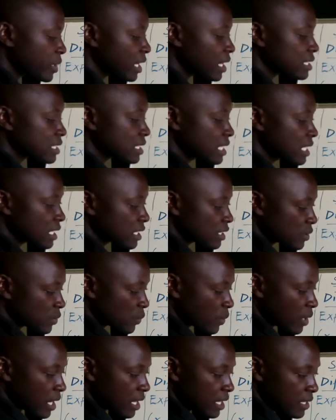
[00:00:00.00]
plus
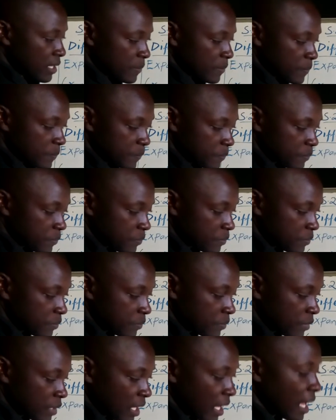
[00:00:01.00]
xy,
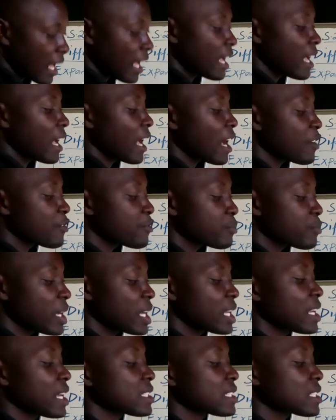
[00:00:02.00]
I have
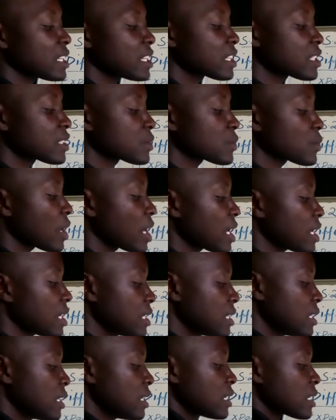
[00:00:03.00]
minus
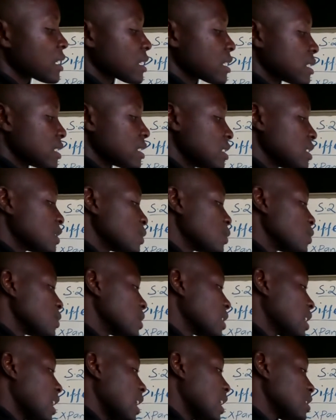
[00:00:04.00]
xy. This
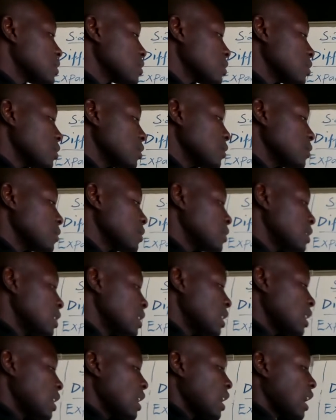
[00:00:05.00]
will cancel
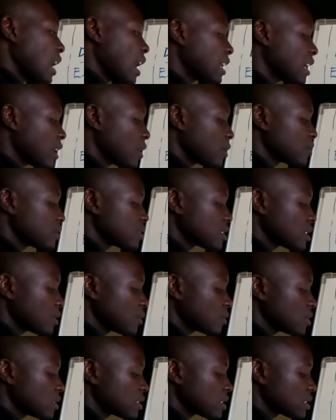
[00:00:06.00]
and I will stay
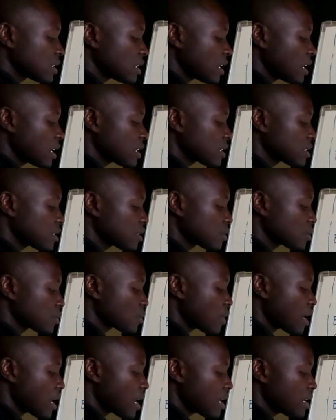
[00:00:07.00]
with x
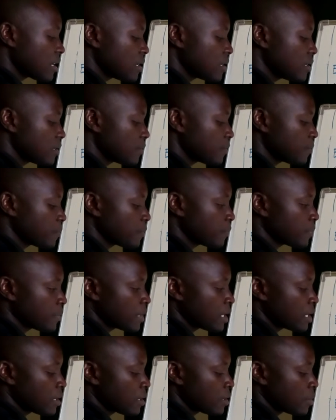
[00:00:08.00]
squared
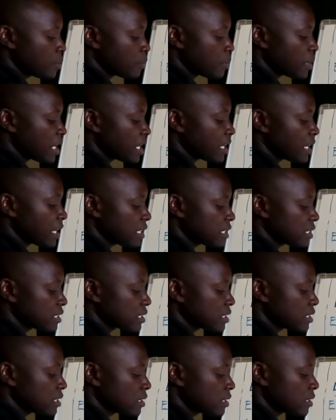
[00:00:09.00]

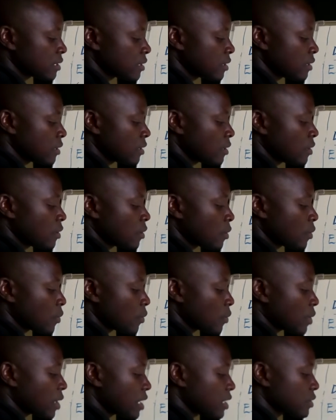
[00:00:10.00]
minus
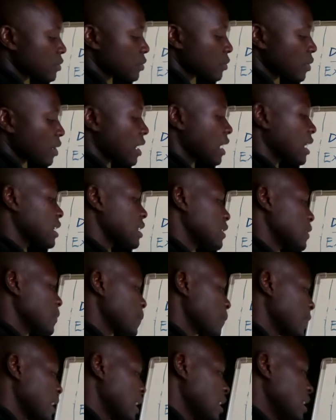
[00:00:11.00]
y squared,
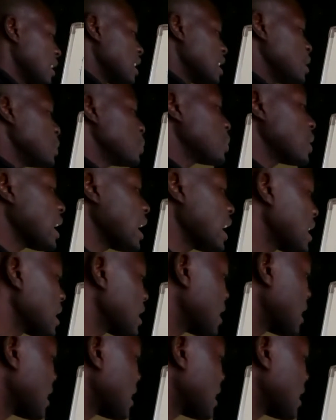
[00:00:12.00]
implying